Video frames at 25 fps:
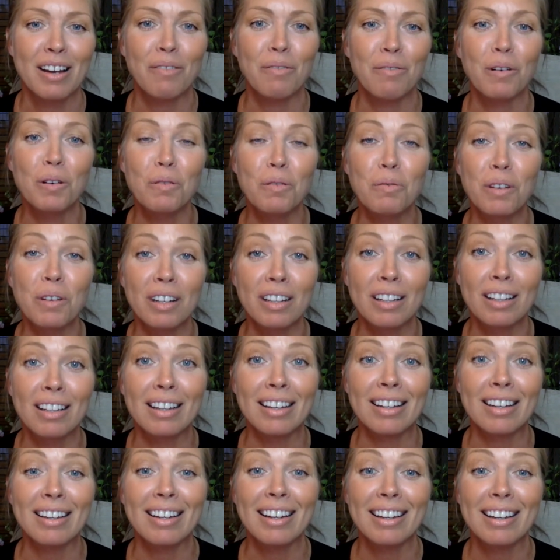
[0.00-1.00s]
We're
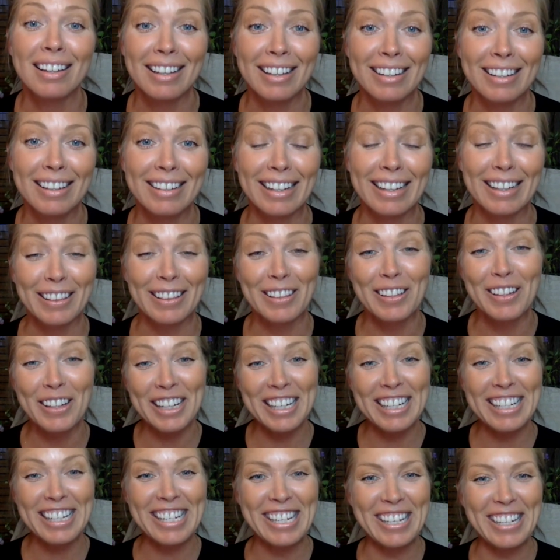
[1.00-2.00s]
really healing.
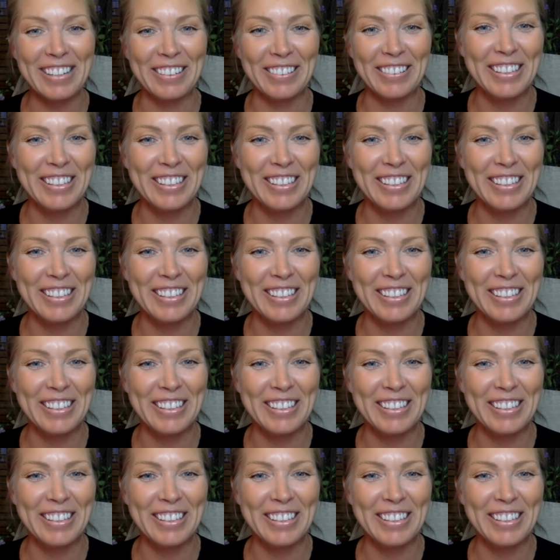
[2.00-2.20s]
Look at you.